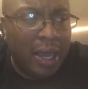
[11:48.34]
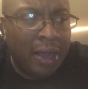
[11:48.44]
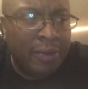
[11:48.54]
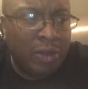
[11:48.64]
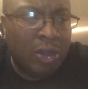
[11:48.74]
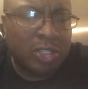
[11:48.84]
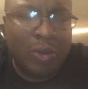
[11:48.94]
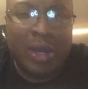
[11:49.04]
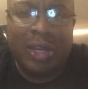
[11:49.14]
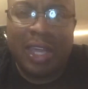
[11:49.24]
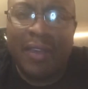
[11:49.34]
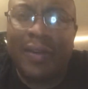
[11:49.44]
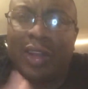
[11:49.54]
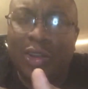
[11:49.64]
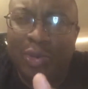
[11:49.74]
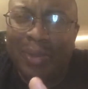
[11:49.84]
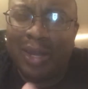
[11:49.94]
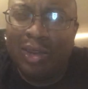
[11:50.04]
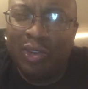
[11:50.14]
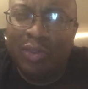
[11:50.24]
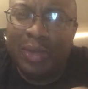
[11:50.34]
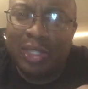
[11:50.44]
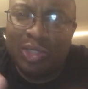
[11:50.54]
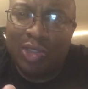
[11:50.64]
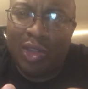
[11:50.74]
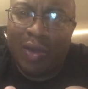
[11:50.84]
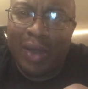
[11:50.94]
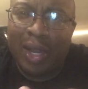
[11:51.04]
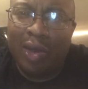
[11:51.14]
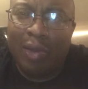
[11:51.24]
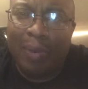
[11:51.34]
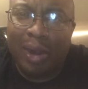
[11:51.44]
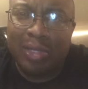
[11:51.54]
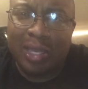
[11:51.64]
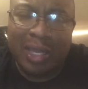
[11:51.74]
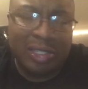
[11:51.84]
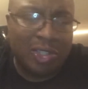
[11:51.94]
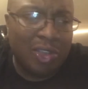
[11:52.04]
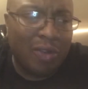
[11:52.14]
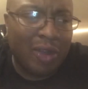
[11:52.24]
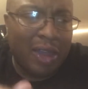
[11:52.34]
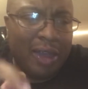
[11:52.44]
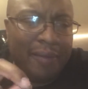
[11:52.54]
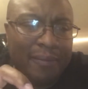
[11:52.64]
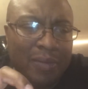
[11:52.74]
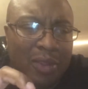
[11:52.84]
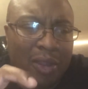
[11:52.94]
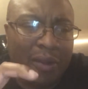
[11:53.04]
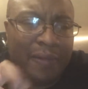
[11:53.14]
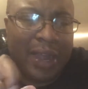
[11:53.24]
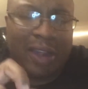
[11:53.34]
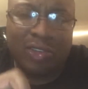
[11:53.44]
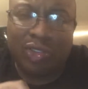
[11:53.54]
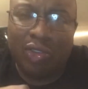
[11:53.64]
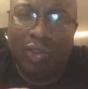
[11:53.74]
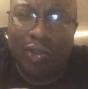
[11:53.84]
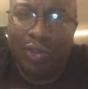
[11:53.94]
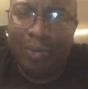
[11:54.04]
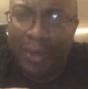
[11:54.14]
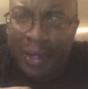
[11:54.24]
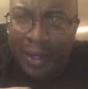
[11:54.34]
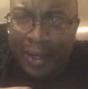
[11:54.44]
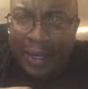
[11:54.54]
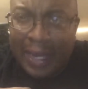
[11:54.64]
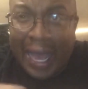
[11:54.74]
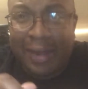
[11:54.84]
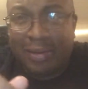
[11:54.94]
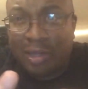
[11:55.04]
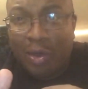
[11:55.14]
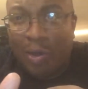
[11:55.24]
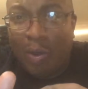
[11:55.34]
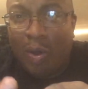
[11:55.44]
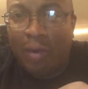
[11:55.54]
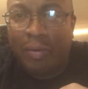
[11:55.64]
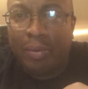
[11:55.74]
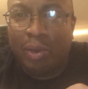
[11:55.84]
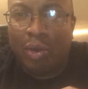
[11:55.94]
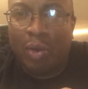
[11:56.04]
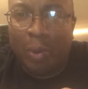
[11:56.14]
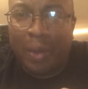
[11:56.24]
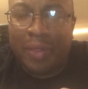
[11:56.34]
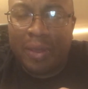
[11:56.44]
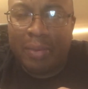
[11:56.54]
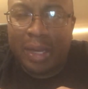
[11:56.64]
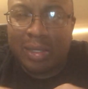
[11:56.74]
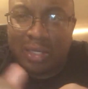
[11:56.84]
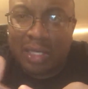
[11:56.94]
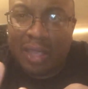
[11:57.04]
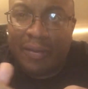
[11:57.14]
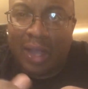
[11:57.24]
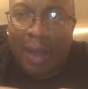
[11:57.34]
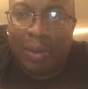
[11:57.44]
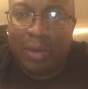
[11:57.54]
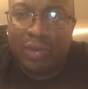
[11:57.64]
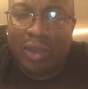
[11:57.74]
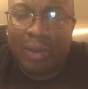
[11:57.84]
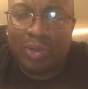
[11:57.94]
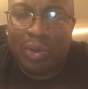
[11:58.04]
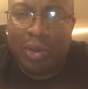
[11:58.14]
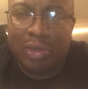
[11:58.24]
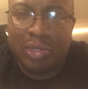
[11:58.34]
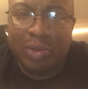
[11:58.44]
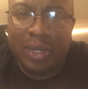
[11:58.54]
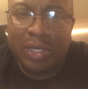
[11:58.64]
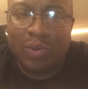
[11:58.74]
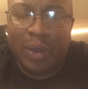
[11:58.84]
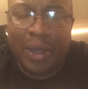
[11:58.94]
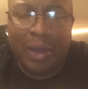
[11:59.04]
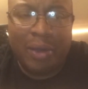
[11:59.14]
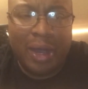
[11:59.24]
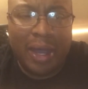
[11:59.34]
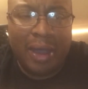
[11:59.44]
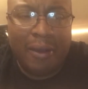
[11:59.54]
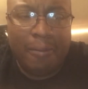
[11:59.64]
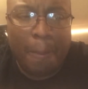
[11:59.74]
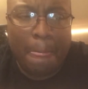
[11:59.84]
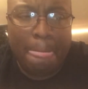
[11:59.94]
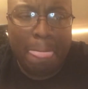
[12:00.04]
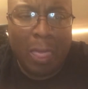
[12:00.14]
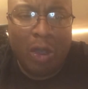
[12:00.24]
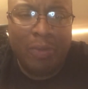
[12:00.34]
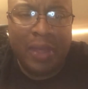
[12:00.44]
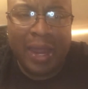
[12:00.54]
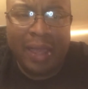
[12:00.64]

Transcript: you also want to give a little bit of lube into your lower parts, into your fire control group. Don't go overboard with it, but just give a couple of drops of oil to it as well. Hope that